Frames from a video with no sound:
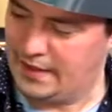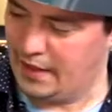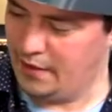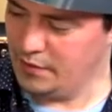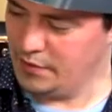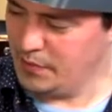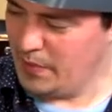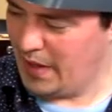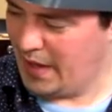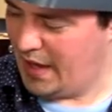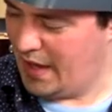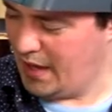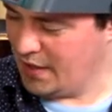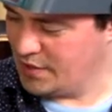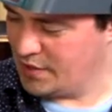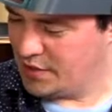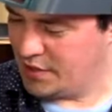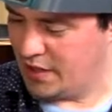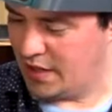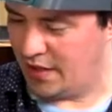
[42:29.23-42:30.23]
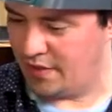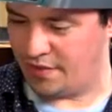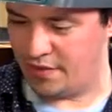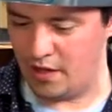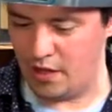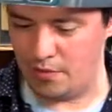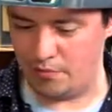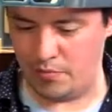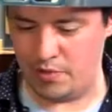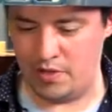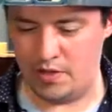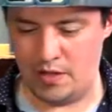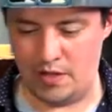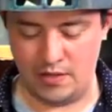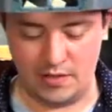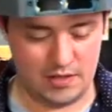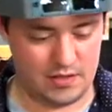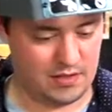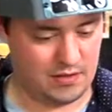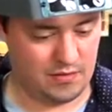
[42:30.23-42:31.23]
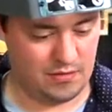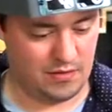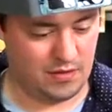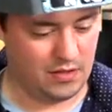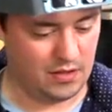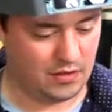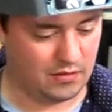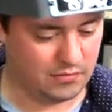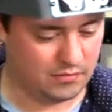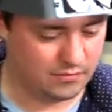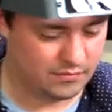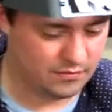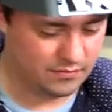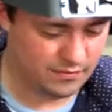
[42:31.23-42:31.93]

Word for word: That was my extra, I thought, but I just, you know.